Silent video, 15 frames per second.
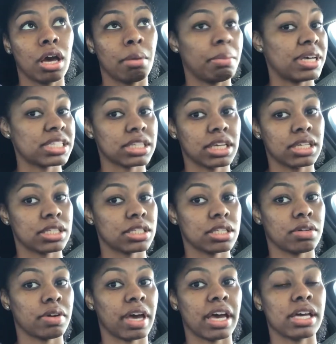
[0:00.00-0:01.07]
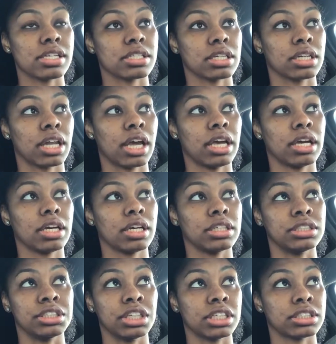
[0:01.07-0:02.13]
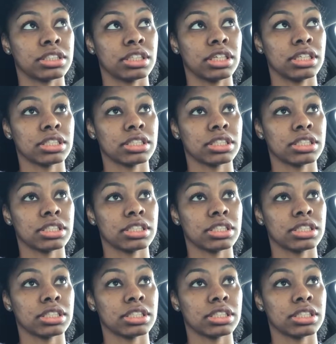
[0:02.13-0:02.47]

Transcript: my skin still hasn't like adjusted.